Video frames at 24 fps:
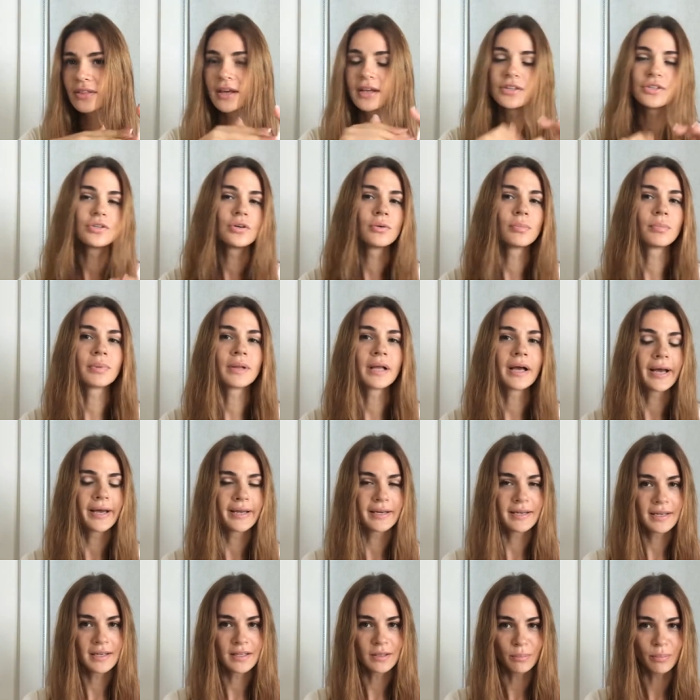then to apply
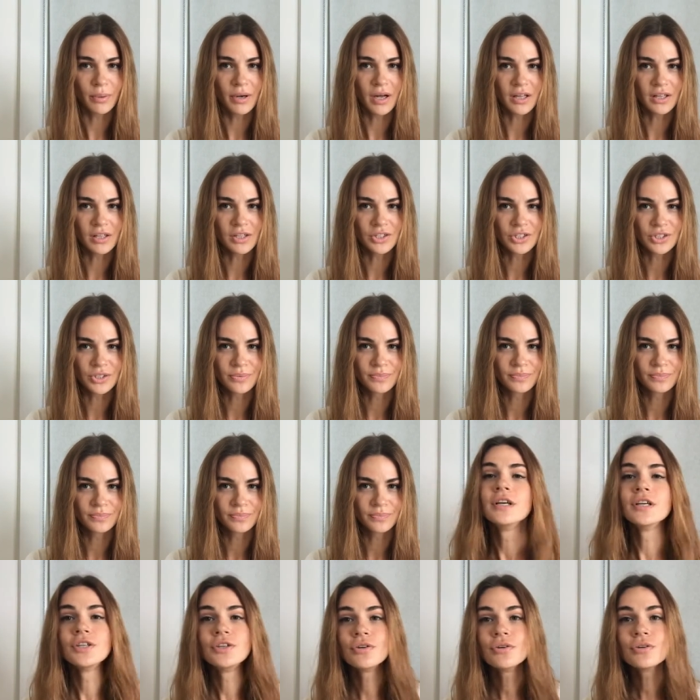nail polish.
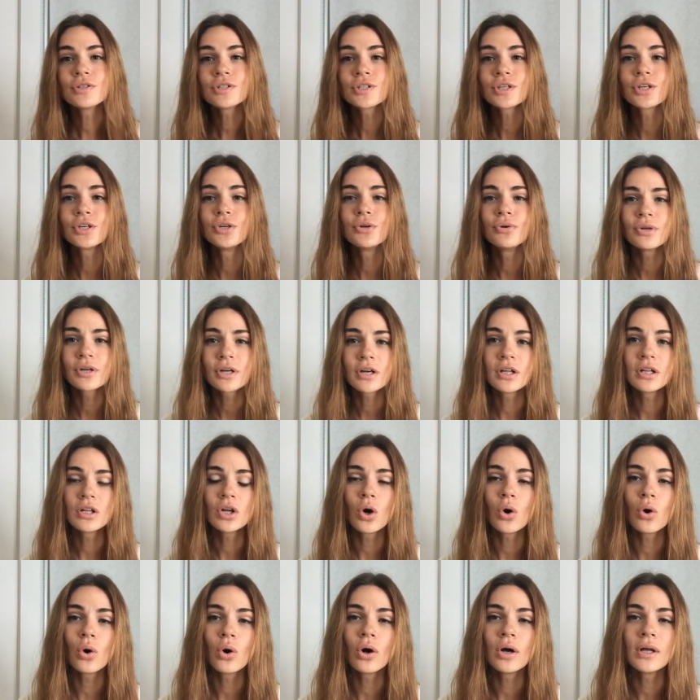Use
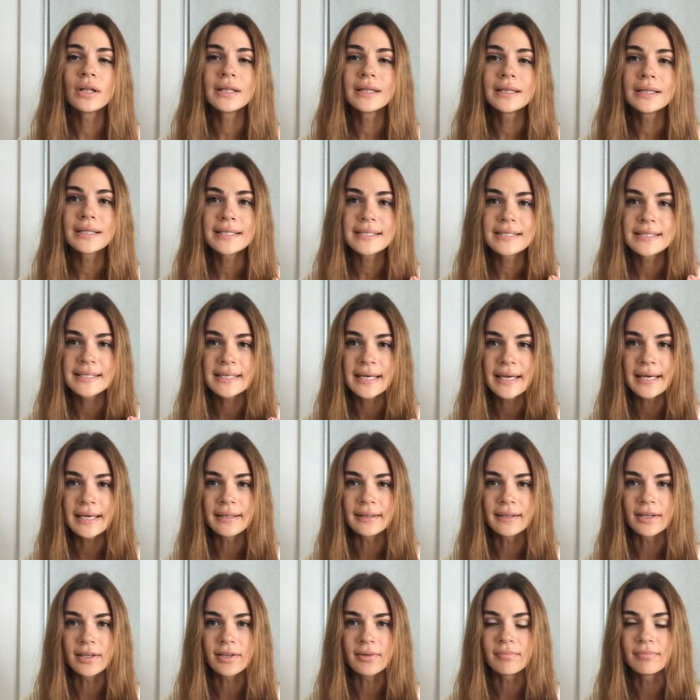cuticle oil
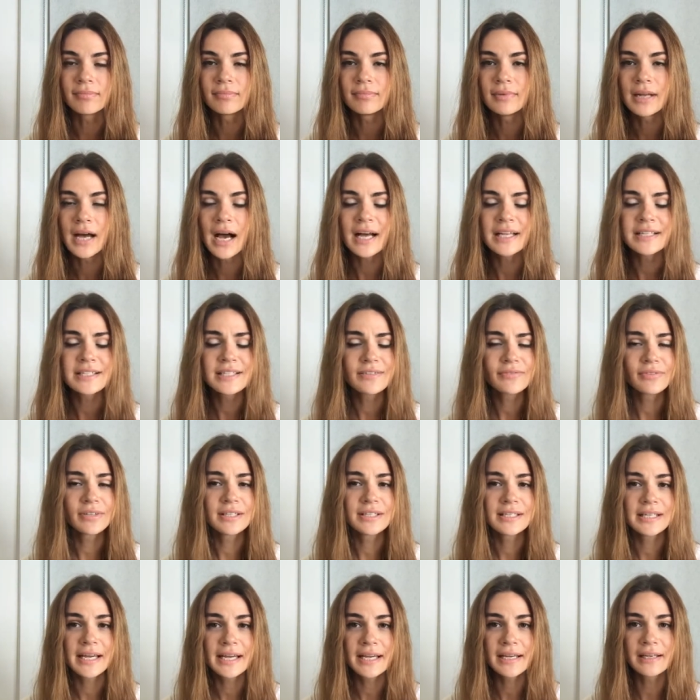daily, not
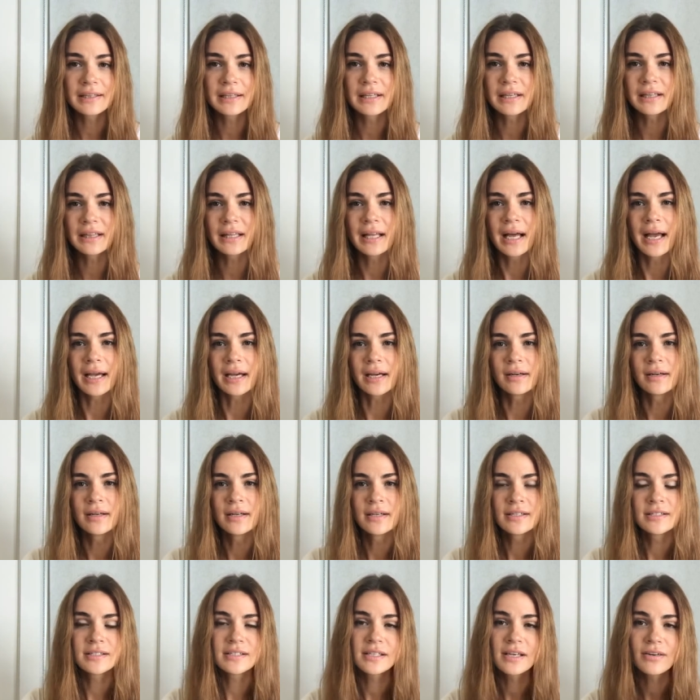even daily, like
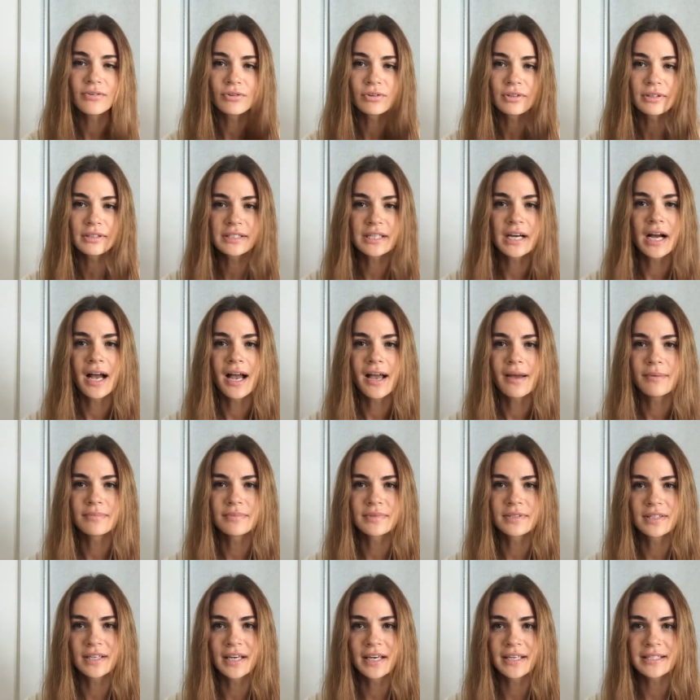several
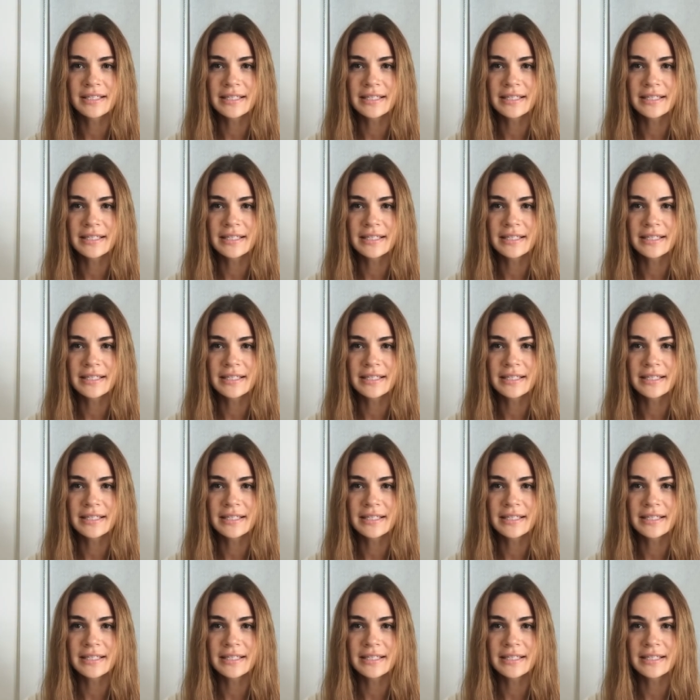times a